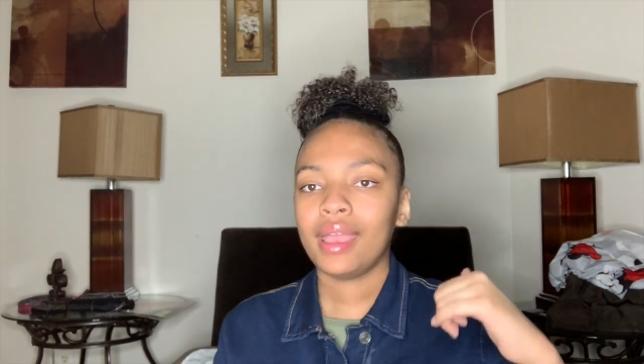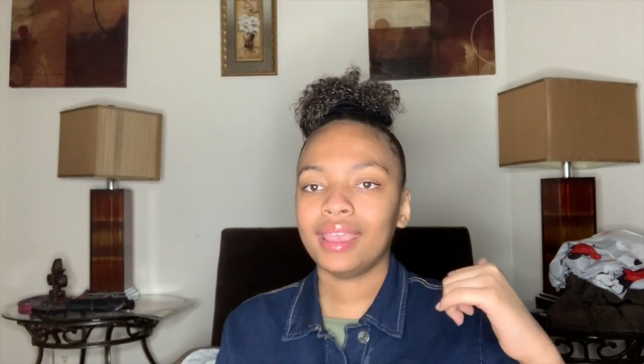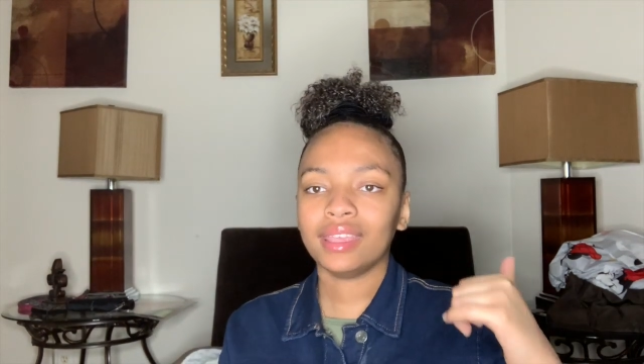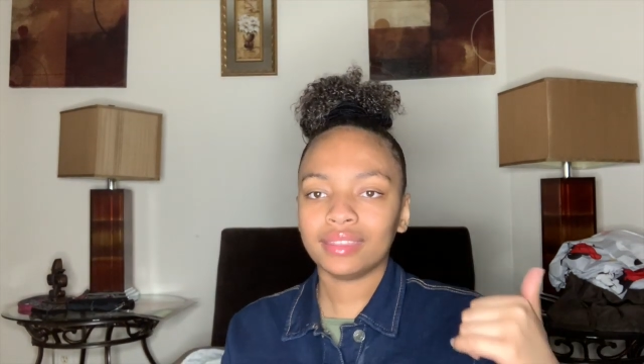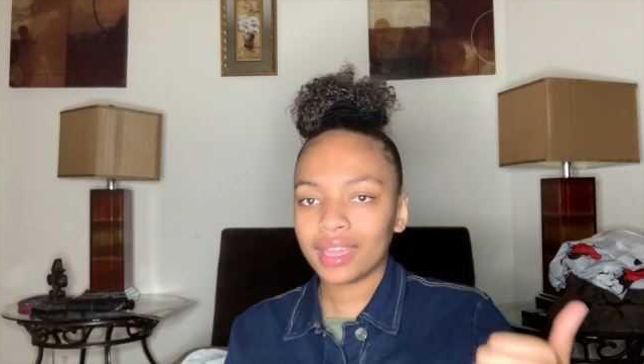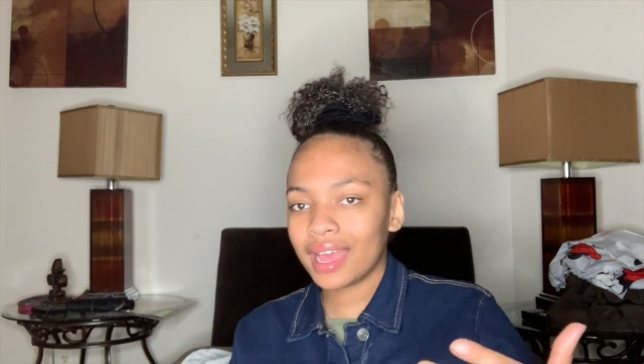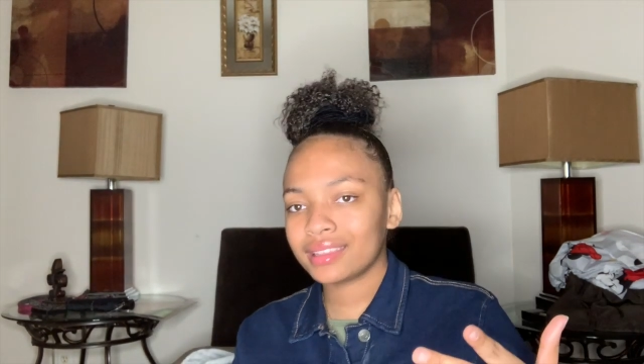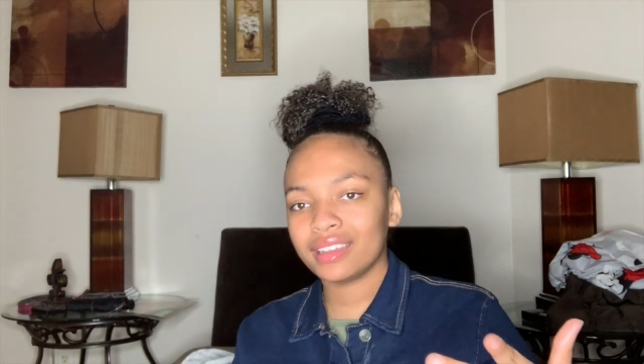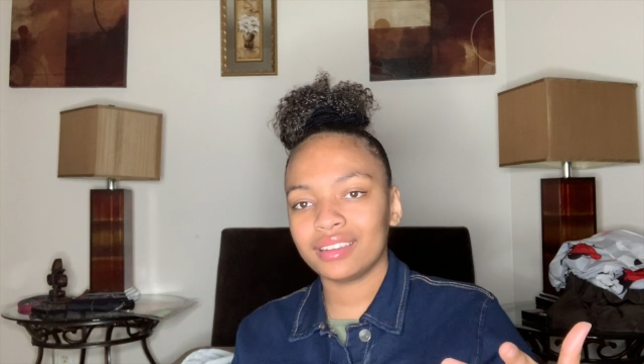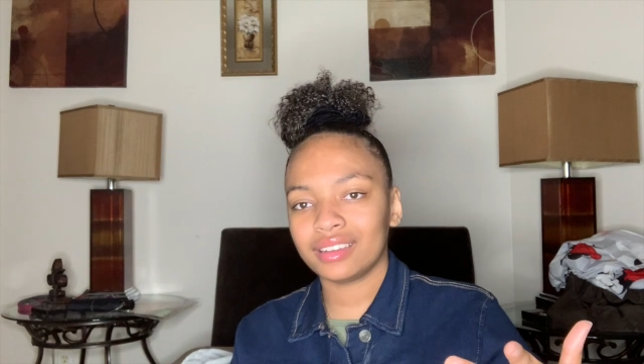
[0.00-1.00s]
And at
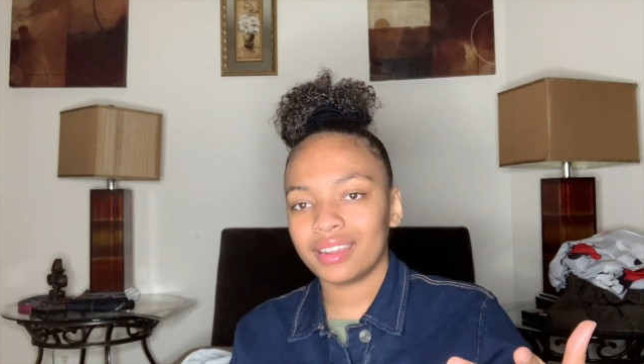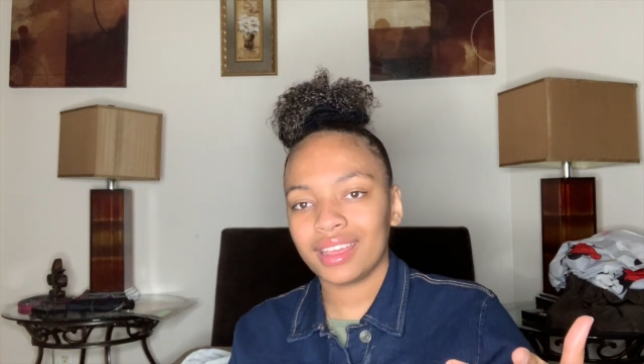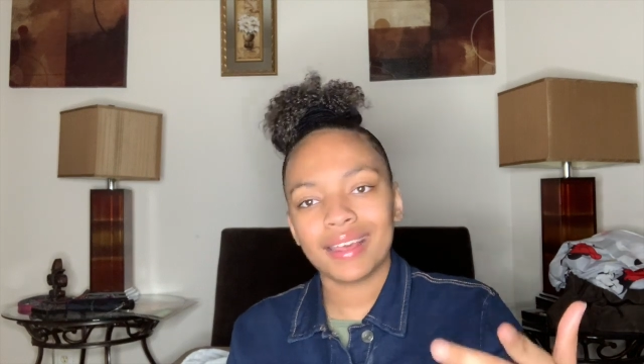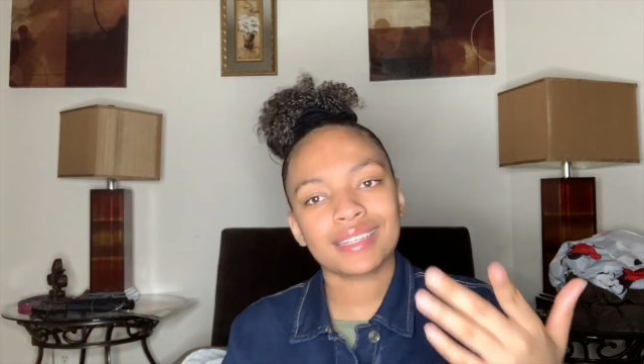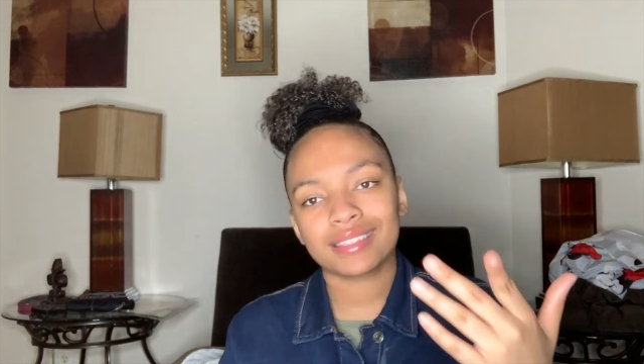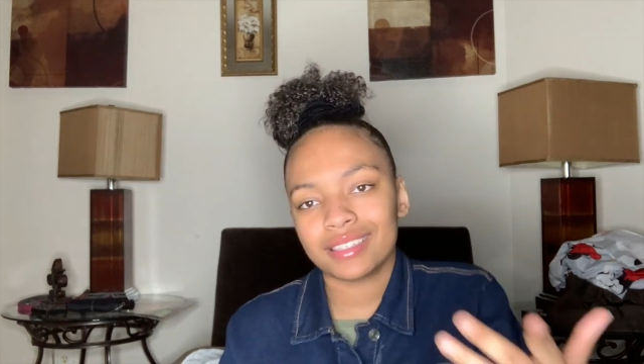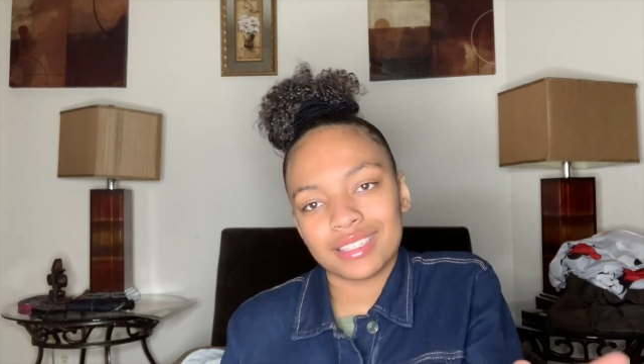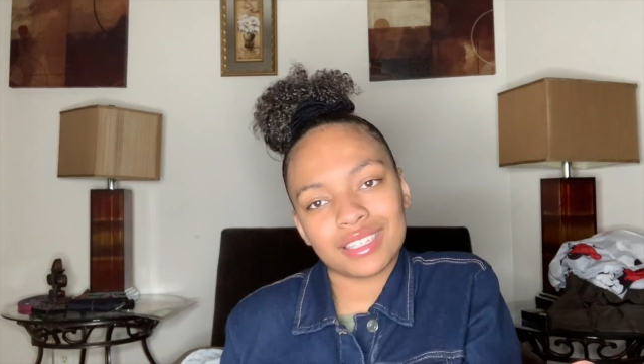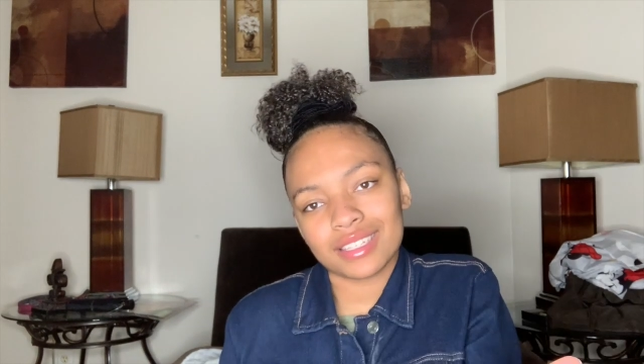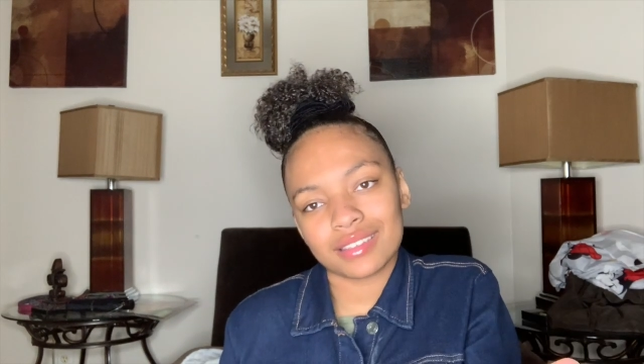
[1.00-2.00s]
the end of the day, this
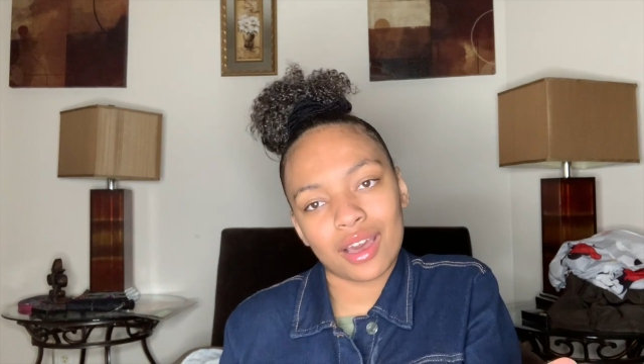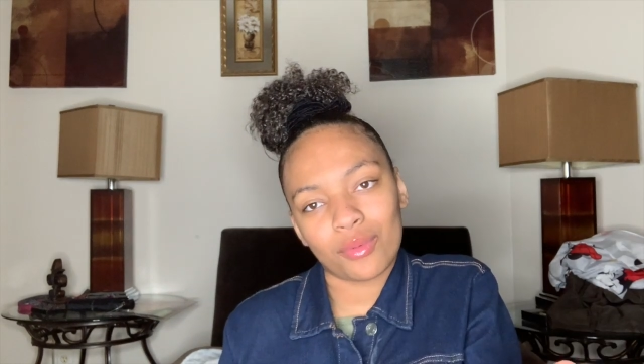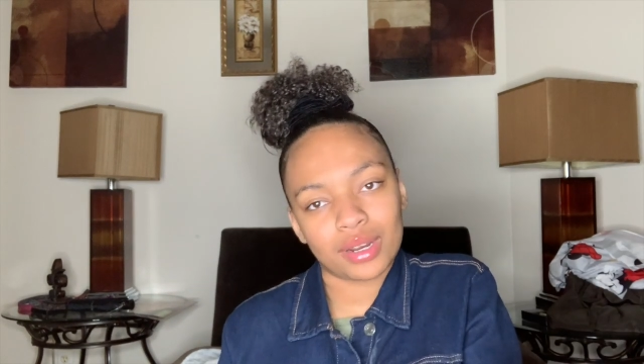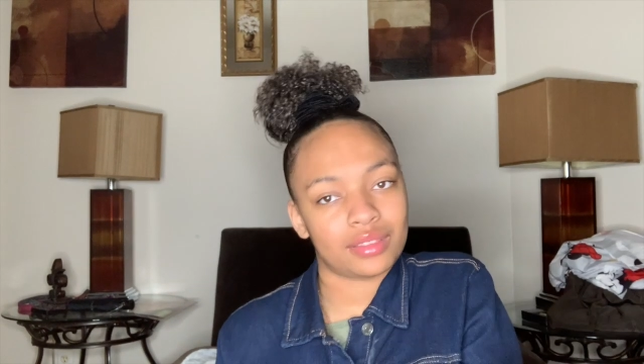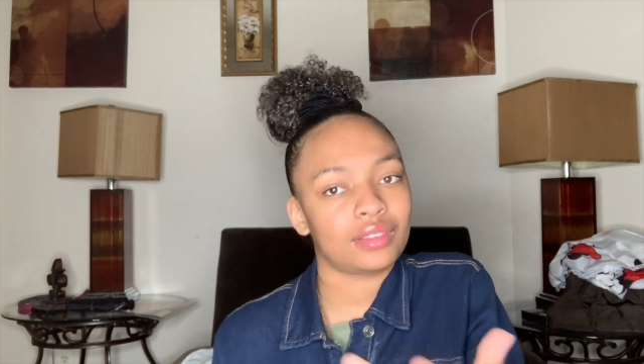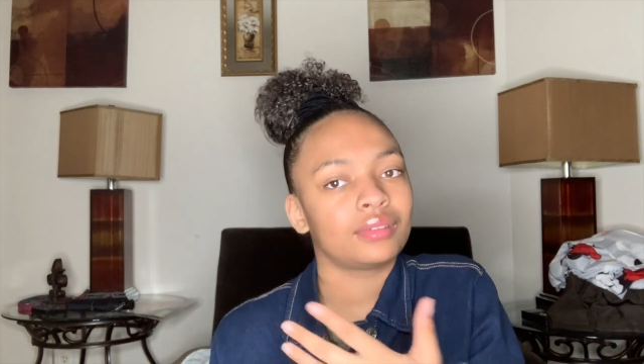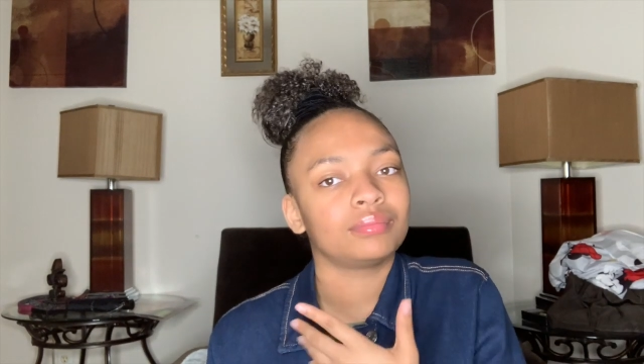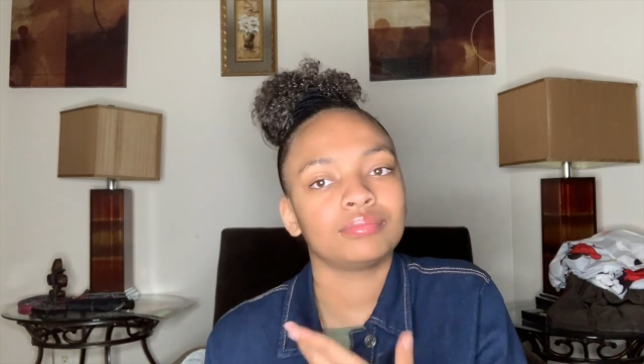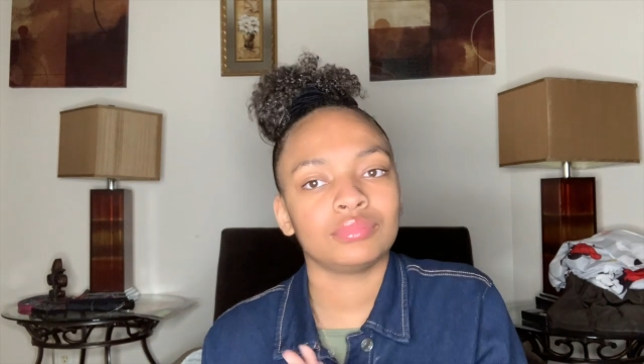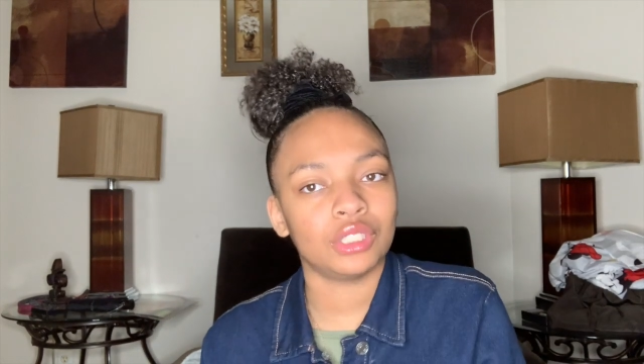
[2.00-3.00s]
is just not worth
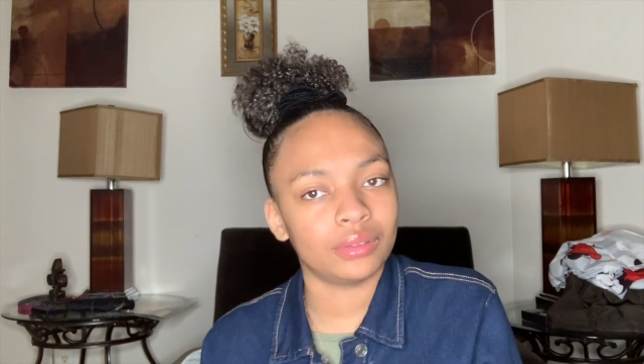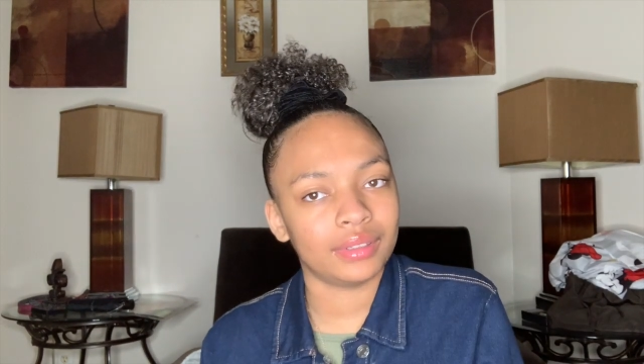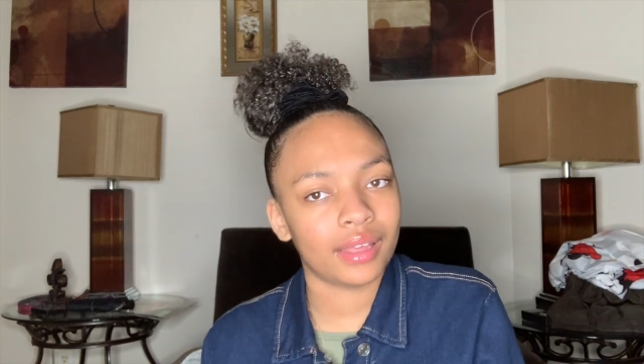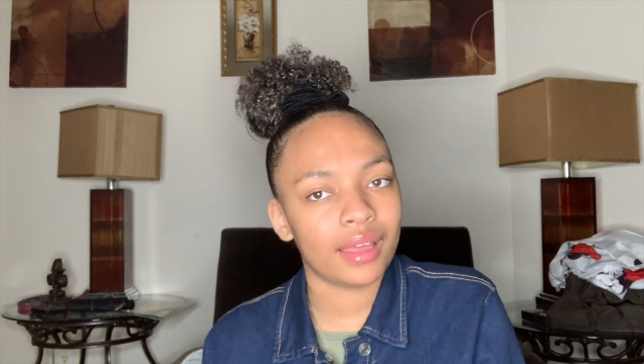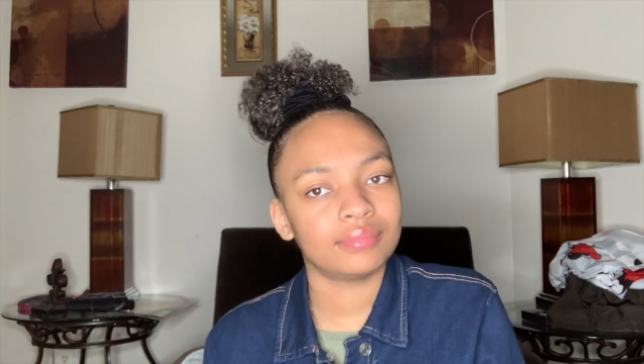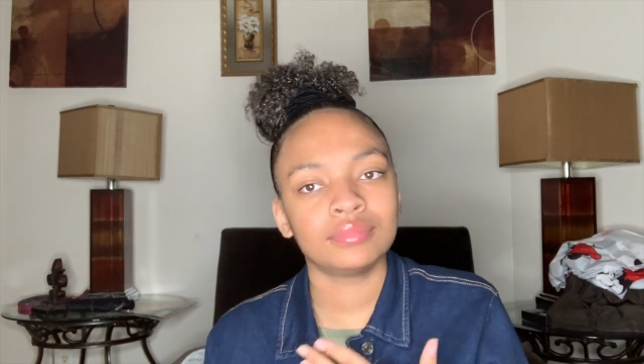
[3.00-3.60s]
doing that.